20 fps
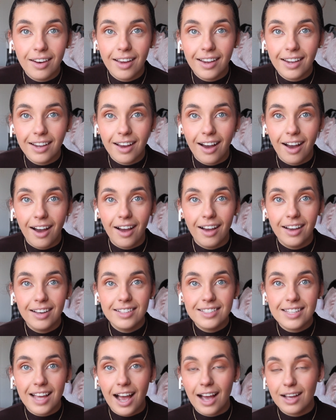like
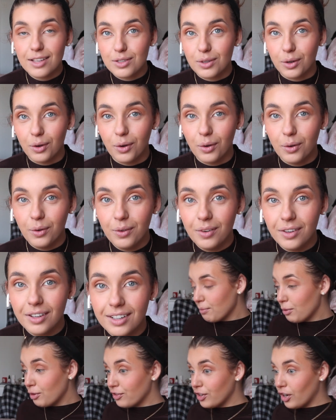hers at all?
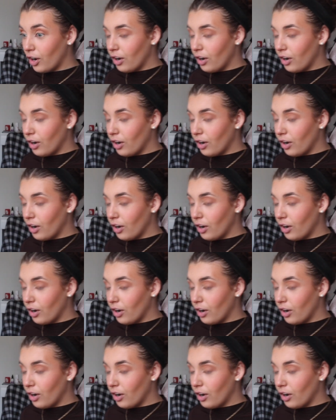Moving